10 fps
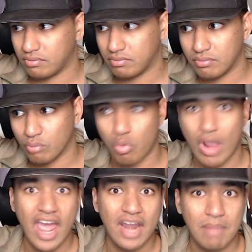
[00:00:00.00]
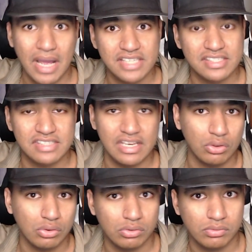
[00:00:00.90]
ran by a
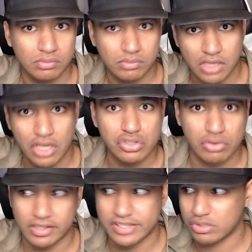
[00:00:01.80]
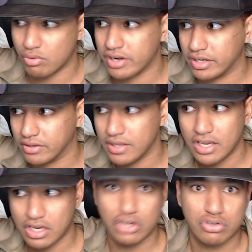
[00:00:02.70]
single country unless you're on a country's